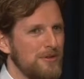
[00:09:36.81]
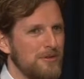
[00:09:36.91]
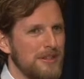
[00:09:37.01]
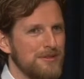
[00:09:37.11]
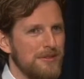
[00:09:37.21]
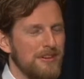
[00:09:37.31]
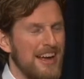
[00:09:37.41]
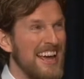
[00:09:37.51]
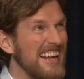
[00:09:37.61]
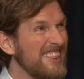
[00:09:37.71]
quest where I
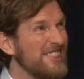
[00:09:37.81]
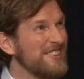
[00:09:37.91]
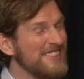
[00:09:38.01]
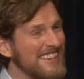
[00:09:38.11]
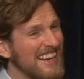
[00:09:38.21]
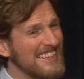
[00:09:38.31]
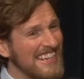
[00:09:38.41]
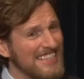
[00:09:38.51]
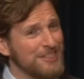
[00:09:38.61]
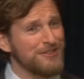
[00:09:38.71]
had a thirty-nine
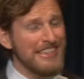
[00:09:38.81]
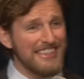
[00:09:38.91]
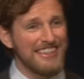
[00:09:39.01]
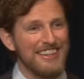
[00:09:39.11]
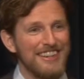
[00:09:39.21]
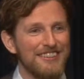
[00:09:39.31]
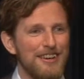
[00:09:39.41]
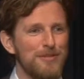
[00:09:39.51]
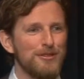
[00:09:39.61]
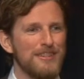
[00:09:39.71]
day streak where I
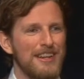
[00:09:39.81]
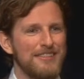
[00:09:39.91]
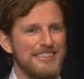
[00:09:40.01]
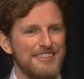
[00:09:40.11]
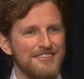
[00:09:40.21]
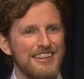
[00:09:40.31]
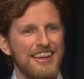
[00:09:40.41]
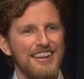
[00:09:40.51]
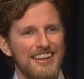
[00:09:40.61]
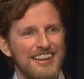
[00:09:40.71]
posted every single
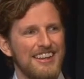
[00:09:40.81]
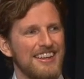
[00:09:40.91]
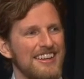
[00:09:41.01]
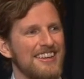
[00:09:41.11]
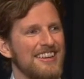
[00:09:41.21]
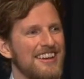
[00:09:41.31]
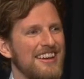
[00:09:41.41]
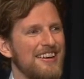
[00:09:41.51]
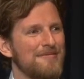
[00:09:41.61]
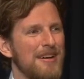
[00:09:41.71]
day.
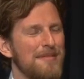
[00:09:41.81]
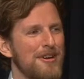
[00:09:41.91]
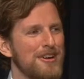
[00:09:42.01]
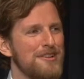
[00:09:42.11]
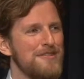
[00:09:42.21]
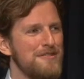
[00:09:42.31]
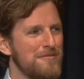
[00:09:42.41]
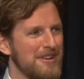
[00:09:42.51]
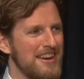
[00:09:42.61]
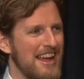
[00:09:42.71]
Um, I'm on a new
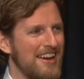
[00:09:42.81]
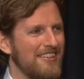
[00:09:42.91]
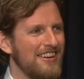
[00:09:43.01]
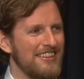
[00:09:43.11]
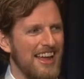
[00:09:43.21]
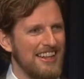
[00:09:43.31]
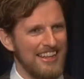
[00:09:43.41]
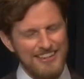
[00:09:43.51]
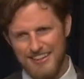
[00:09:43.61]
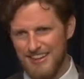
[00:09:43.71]
one now. I had
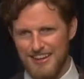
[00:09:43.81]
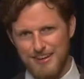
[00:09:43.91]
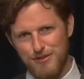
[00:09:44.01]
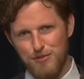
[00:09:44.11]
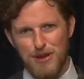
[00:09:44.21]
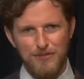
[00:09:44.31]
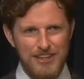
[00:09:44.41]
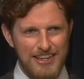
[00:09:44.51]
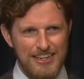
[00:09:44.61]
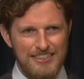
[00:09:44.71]
like twelve
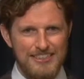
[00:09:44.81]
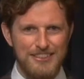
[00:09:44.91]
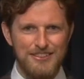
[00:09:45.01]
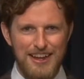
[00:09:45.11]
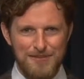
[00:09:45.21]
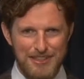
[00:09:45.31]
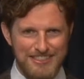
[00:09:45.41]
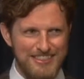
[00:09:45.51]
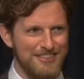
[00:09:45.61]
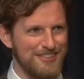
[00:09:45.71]
days. Yesterday I missed
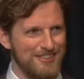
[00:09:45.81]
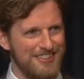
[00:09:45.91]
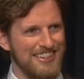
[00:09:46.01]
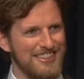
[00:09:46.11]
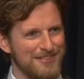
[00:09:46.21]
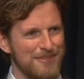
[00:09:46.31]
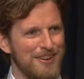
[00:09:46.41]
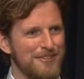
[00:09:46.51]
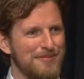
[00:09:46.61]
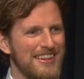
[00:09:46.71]
it, so I'll start again
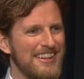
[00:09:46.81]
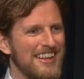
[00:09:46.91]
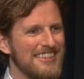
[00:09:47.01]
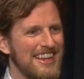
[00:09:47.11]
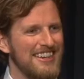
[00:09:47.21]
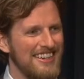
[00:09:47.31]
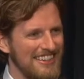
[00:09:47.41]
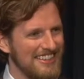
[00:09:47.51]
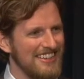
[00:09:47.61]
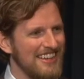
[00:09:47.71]
tomorrow. But it's kind of
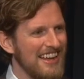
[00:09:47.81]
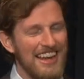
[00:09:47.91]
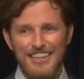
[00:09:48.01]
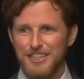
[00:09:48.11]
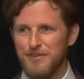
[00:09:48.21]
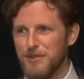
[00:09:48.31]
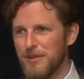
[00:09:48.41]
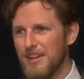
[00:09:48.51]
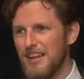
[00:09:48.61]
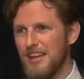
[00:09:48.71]
neat. And actually, if you
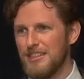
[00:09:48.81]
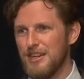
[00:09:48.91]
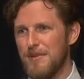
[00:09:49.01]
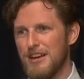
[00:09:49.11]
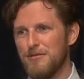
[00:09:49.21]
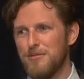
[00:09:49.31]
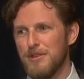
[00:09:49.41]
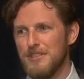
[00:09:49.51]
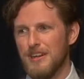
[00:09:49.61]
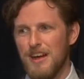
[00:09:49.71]
run uh, Jetpack or
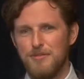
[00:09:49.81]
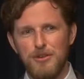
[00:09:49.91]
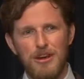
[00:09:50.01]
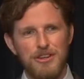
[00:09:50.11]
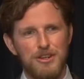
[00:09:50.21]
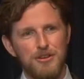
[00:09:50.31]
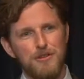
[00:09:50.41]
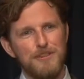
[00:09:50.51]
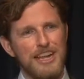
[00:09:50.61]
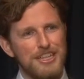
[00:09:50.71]
WordPress dot com, you now get a
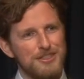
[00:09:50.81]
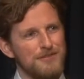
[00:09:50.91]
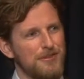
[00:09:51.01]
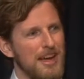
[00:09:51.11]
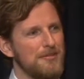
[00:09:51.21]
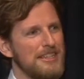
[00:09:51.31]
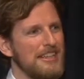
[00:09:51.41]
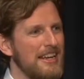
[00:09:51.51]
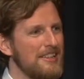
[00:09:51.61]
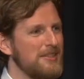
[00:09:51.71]
notification for how many
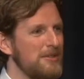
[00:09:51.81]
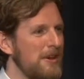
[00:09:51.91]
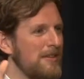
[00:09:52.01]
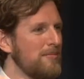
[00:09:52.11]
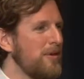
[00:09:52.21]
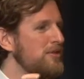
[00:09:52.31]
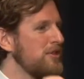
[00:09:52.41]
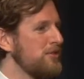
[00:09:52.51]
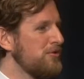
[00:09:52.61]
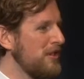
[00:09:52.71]
days you have a
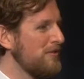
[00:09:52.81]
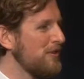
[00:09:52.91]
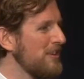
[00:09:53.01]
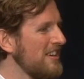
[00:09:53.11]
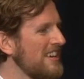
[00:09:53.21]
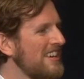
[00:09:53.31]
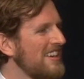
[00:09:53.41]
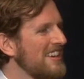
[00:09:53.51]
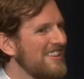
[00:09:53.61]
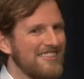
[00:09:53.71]
posting streak for,
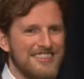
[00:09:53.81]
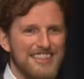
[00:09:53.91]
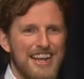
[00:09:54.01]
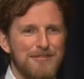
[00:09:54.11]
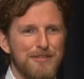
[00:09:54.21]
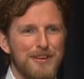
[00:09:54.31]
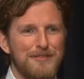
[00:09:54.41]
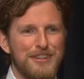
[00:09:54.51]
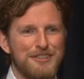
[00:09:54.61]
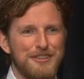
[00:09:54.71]
which is kind of a fun
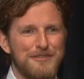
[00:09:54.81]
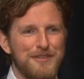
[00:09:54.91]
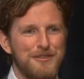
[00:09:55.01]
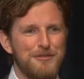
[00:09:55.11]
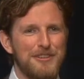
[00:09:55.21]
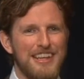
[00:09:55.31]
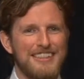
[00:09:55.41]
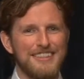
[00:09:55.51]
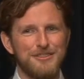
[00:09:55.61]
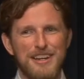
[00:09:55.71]
feature if any of you would like
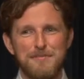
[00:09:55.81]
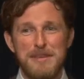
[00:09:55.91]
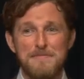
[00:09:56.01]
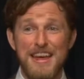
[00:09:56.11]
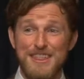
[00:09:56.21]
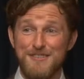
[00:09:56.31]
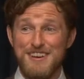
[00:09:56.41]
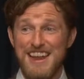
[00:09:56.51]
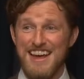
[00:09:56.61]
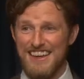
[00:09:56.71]
to try to beat my
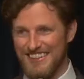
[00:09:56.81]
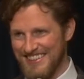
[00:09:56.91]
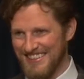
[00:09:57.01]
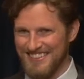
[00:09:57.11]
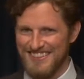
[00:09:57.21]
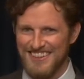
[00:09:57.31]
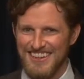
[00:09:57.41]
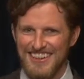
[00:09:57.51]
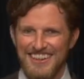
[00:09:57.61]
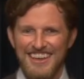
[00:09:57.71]
thirty-nine.
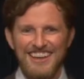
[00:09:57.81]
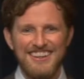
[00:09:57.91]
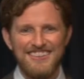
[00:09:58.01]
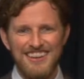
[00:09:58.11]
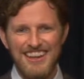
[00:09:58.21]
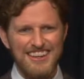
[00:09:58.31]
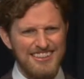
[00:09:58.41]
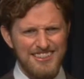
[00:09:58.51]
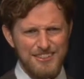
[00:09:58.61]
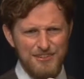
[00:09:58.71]
I know I, I
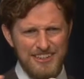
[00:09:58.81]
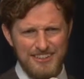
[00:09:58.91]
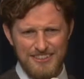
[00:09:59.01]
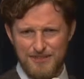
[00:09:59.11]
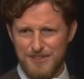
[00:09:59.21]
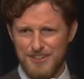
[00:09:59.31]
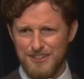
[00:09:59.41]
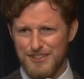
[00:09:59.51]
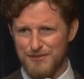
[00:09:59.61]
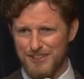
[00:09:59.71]
saw Tony here somewhere.
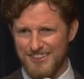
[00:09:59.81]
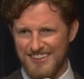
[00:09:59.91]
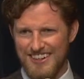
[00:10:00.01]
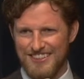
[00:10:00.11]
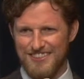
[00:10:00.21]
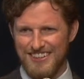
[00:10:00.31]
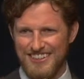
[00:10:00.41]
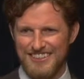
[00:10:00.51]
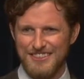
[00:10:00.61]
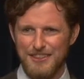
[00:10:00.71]
Tony's working on it as well.
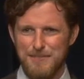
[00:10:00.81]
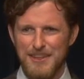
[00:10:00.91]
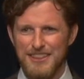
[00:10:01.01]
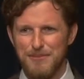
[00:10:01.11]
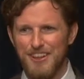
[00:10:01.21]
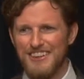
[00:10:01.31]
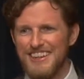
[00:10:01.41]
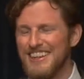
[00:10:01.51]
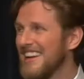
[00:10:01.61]
He's doing a month of blogging.